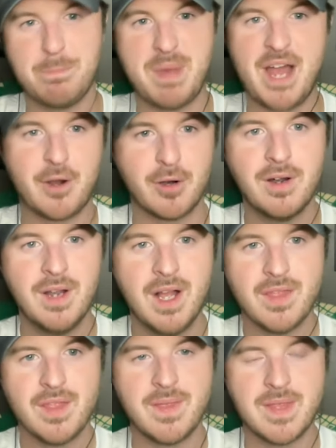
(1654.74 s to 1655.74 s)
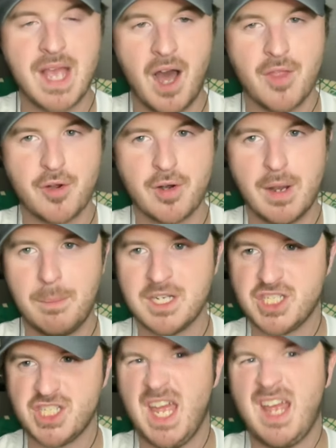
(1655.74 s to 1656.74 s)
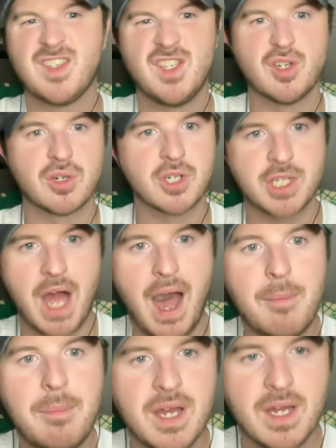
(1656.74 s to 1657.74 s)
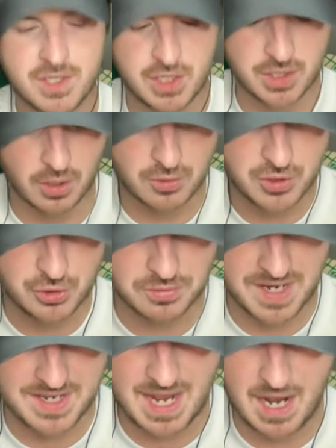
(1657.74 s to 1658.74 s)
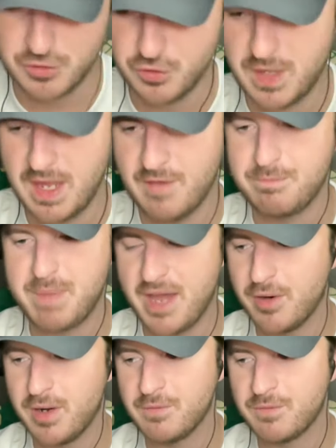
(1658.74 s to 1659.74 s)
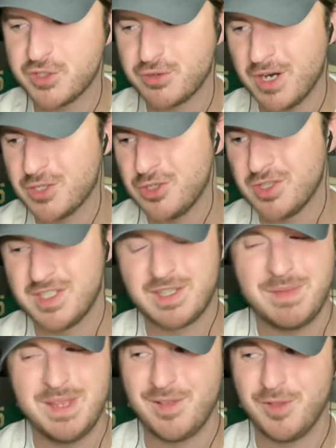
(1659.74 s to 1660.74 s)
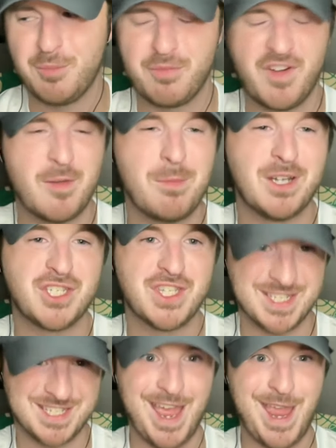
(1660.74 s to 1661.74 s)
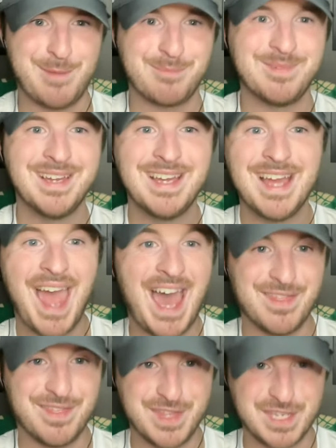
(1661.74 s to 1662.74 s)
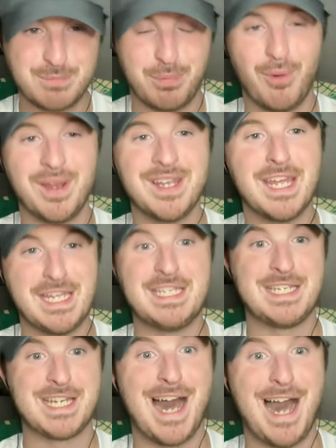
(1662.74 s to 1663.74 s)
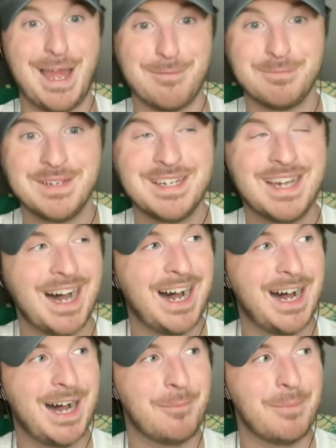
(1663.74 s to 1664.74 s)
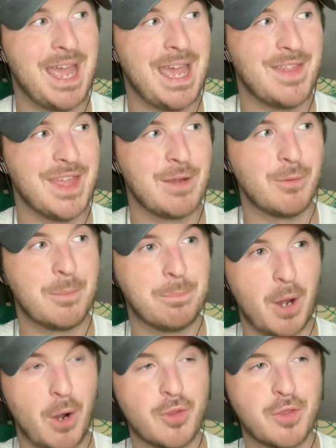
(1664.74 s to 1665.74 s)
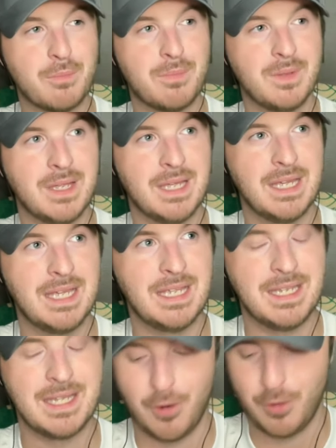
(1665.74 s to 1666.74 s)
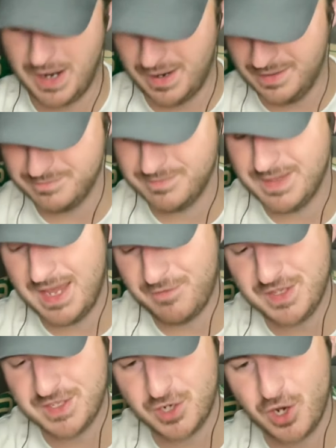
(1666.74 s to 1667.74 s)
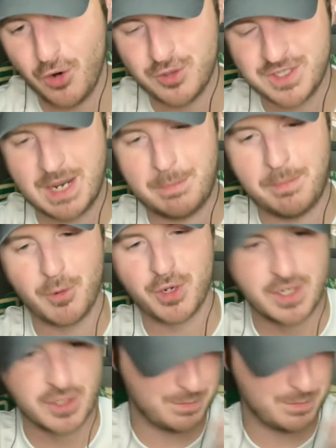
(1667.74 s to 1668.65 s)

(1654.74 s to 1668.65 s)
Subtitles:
better than the other, a much sexier job to go to right now? Do they have better infrastructures? Because to me, they look very much the same at this point in time. And they would both, you know, if this goes a couple more years